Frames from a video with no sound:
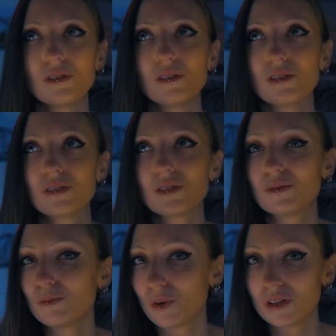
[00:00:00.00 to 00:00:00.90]
It's
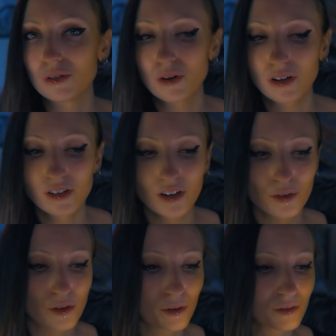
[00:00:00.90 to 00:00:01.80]
way too hot now,
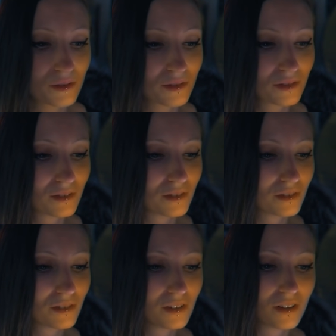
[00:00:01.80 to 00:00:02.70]

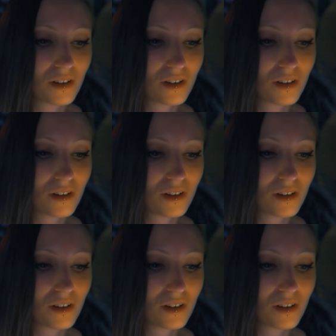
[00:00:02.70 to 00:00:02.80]
though.